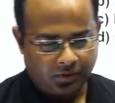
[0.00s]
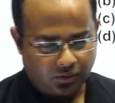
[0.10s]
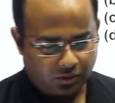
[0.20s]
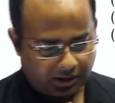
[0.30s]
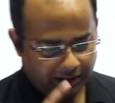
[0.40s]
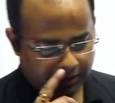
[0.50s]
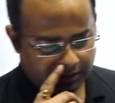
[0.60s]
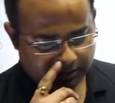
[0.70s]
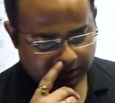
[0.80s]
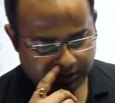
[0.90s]
Okay,
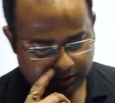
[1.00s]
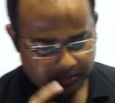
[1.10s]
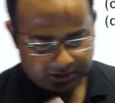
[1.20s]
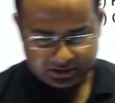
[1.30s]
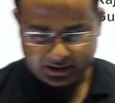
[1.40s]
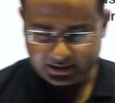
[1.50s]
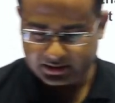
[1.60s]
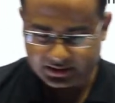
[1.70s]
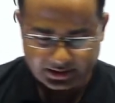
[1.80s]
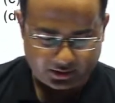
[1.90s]
Radha Raman Jha
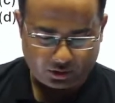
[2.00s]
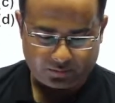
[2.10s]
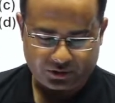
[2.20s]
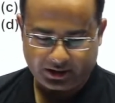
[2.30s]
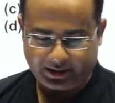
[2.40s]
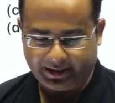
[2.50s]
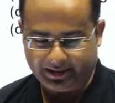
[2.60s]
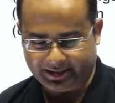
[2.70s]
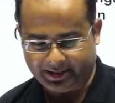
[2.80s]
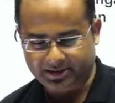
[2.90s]
is saying option A.
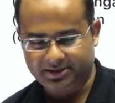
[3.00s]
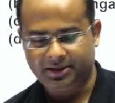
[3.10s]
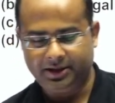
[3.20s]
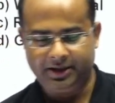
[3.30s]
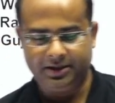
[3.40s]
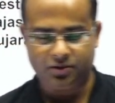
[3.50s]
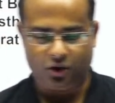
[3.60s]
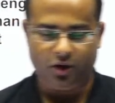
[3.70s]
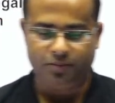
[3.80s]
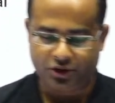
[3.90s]
Yes, it is
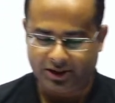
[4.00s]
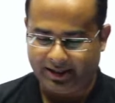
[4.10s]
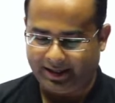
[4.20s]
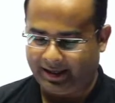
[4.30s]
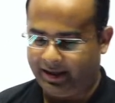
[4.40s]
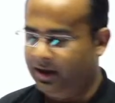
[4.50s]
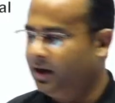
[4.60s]
option A.